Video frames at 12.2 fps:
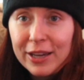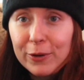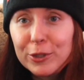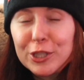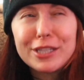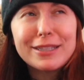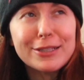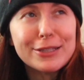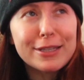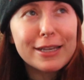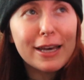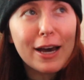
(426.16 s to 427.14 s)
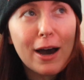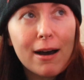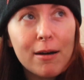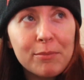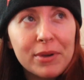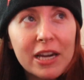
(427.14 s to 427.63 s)
which is just the
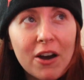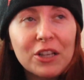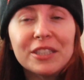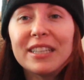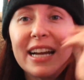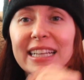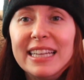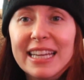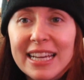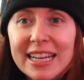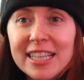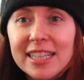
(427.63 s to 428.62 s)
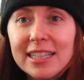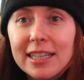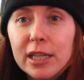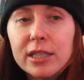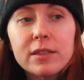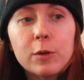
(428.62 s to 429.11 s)
ambiance I need.
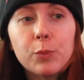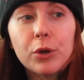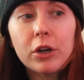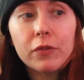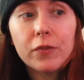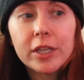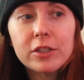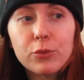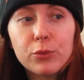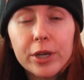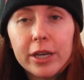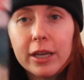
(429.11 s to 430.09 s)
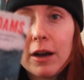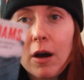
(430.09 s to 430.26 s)
It is the perfect reading